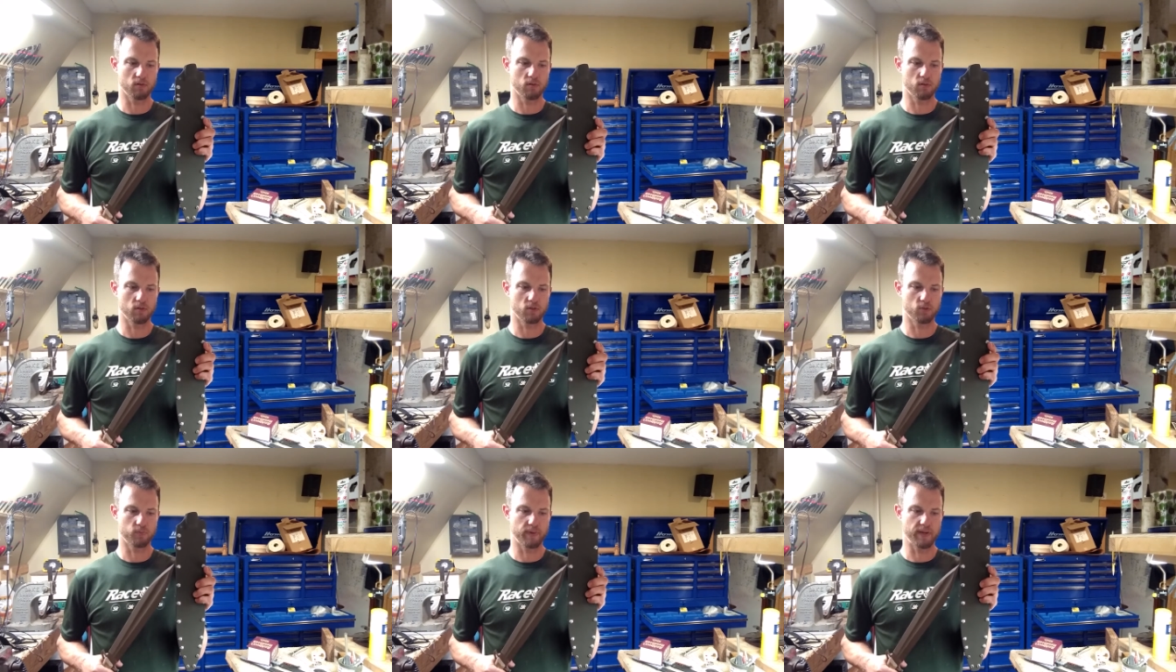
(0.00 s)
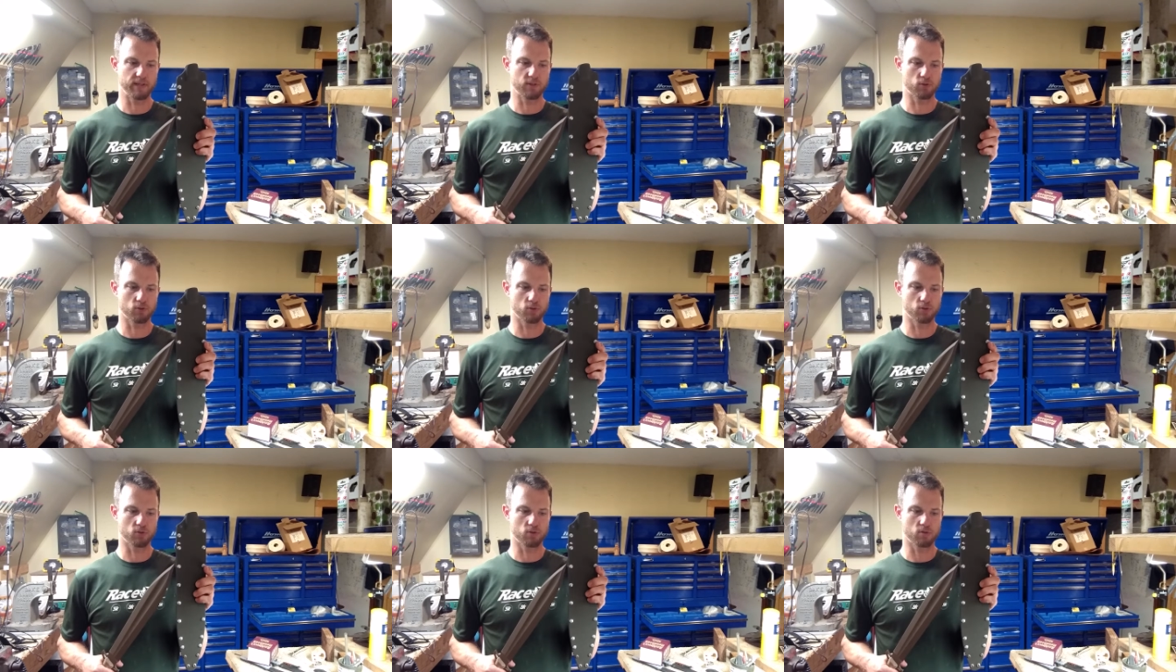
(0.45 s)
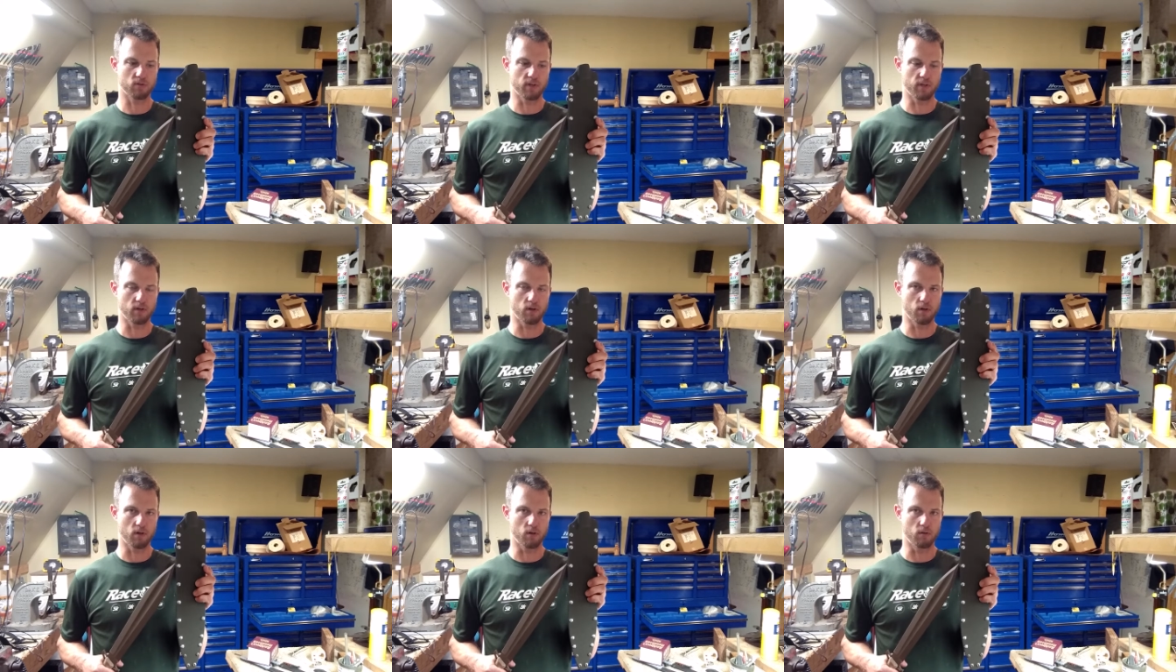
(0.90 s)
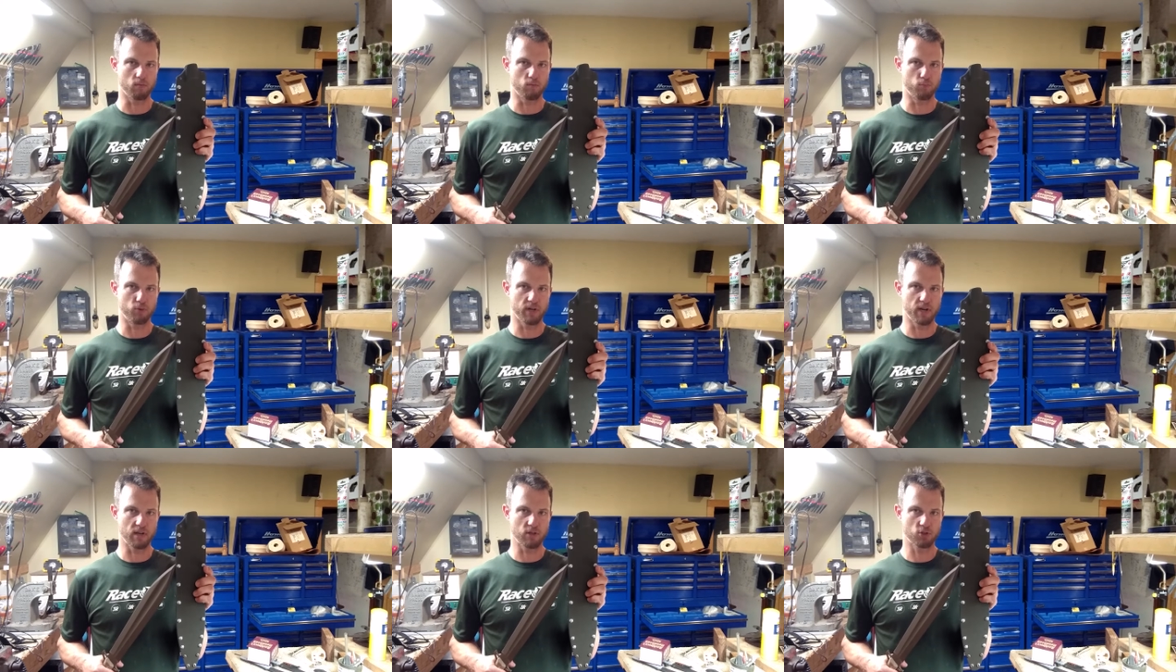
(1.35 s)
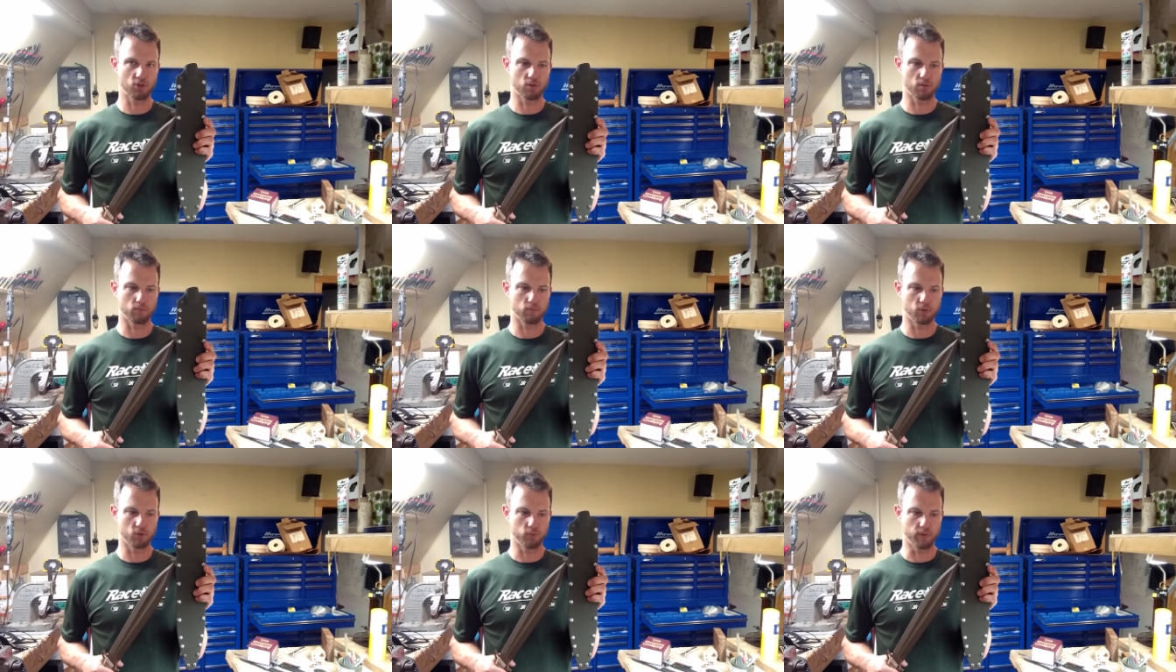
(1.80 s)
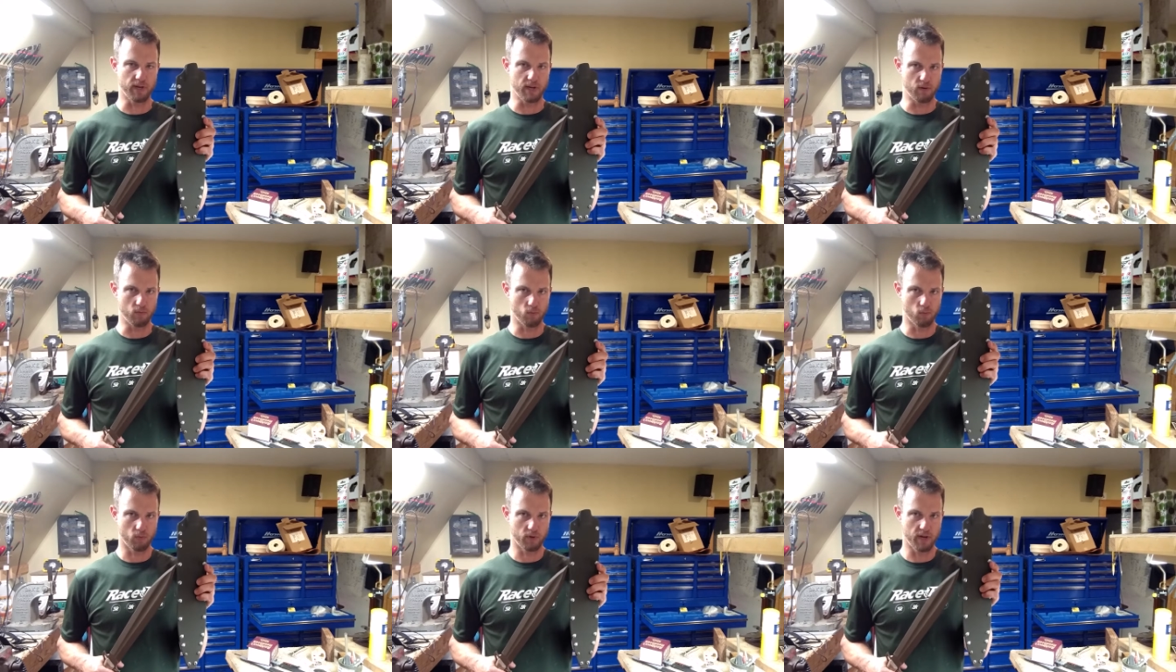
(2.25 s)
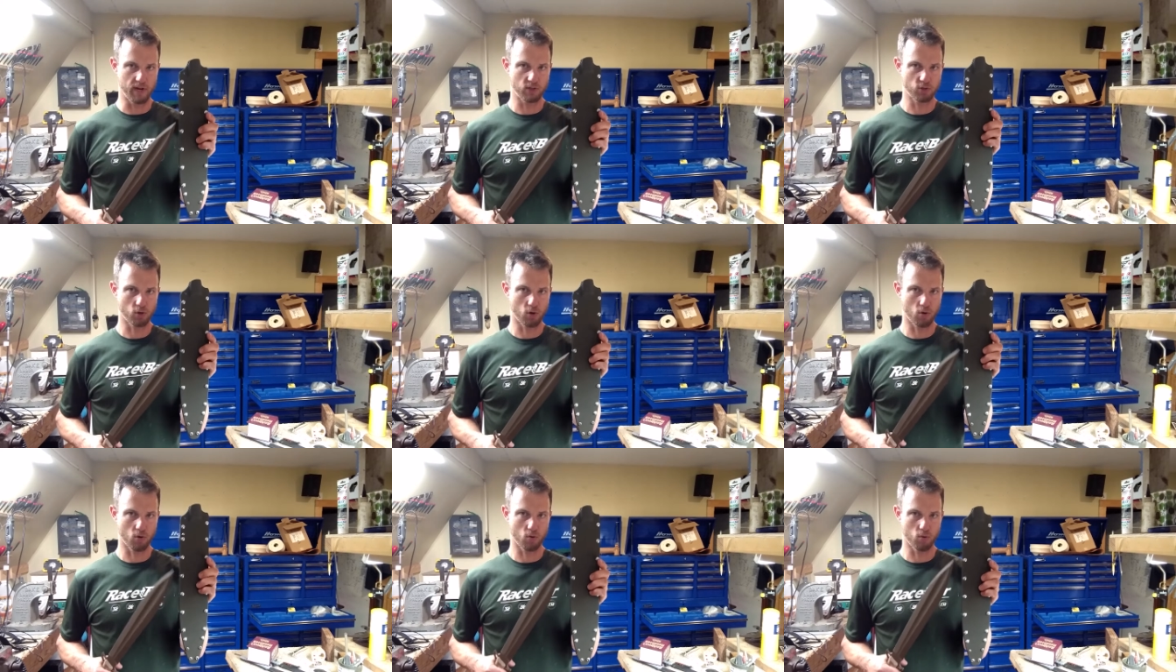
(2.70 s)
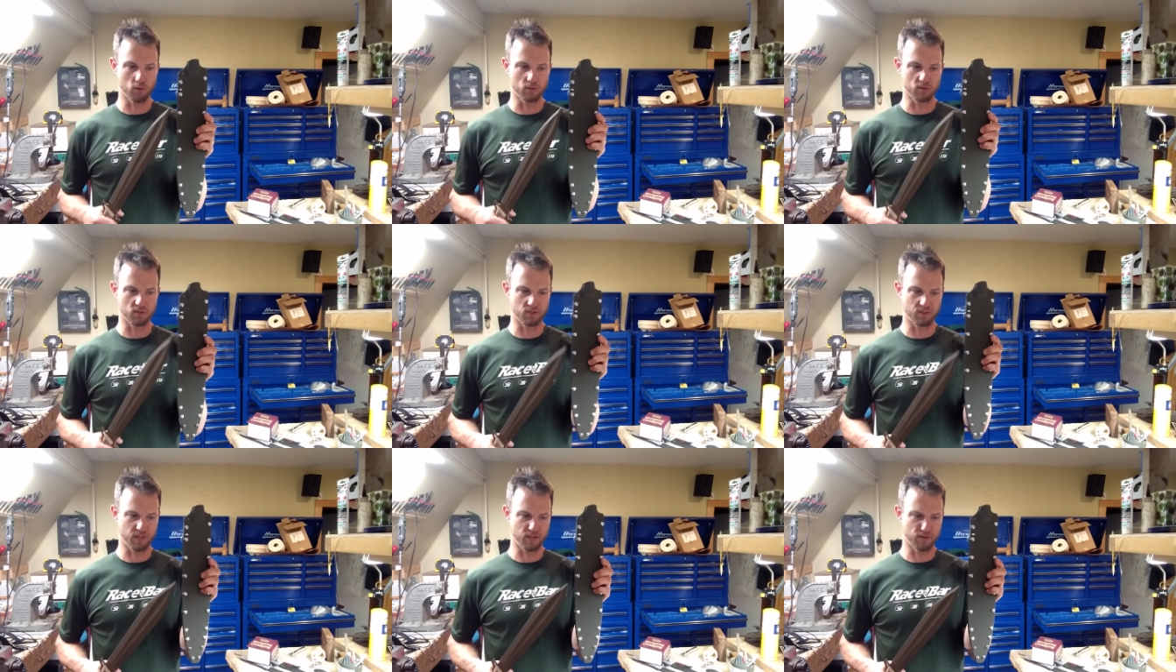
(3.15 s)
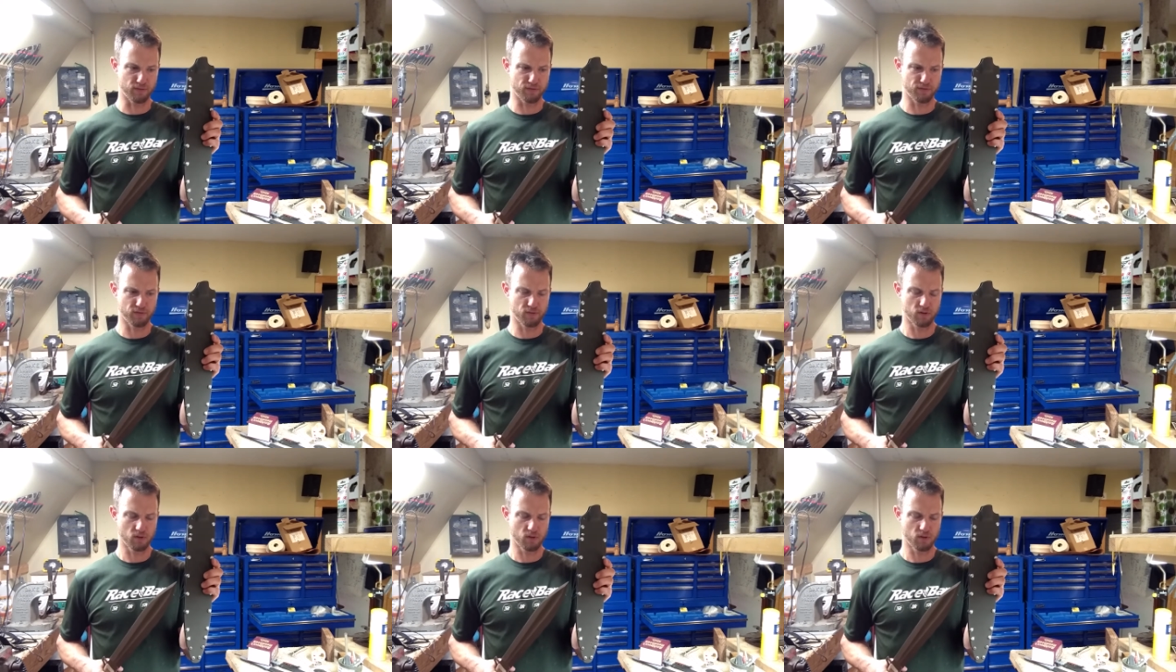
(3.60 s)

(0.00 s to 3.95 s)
spacers that are bridged between each hole instead of